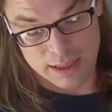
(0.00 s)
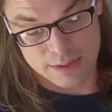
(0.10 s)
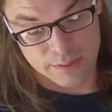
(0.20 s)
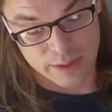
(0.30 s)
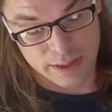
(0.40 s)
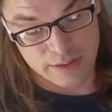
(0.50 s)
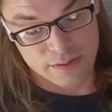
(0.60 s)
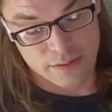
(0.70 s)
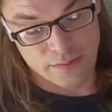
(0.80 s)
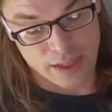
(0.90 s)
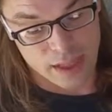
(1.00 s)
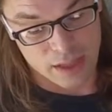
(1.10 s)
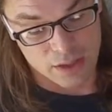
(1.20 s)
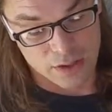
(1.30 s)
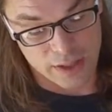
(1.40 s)
is relieved of
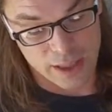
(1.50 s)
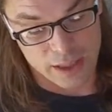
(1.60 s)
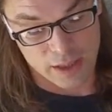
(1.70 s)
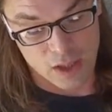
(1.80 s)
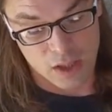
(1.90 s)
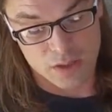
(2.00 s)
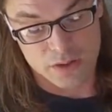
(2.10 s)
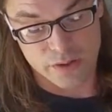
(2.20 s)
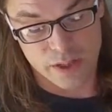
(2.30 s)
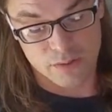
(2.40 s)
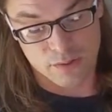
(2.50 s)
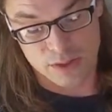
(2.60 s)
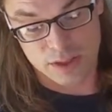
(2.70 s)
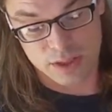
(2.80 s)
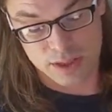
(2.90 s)
learning a long string of
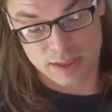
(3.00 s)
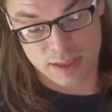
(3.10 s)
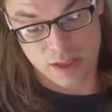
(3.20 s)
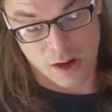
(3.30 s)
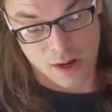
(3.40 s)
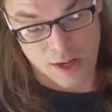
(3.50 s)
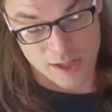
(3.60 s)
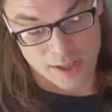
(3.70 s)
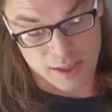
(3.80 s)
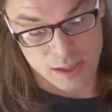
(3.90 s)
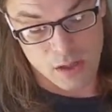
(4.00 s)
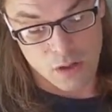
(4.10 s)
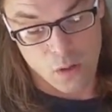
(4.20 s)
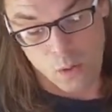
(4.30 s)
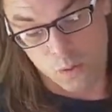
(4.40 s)
words such as hard,
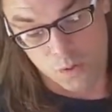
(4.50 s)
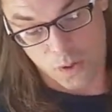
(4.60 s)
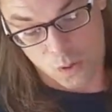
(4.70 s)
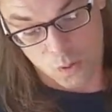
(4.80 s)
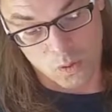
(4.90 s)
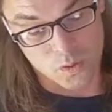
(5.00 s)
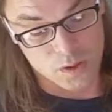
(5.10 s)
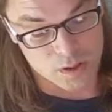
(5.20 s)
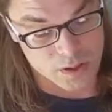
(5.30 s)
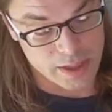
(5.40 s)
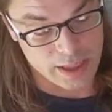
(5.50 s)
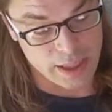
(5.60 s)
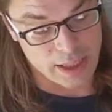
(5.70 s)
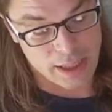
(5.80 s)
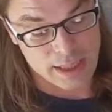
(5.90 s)
cold, old,
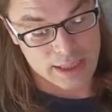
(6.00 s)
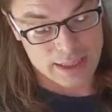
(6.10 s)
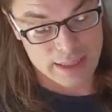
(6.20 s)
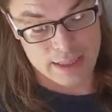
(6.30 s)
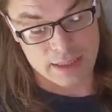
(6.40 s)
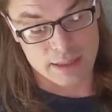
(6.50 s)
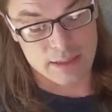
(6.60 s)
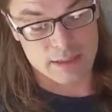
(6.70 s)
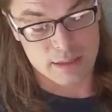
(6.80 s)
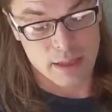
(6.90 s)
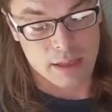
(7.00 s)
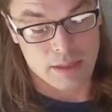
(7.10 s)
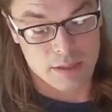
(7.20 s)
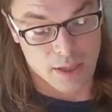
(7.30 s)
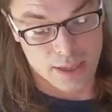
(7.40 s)
dirty, distant,
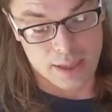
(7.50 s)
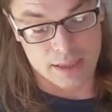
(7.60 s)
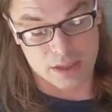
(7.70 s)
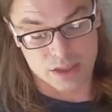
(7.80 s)
darkness,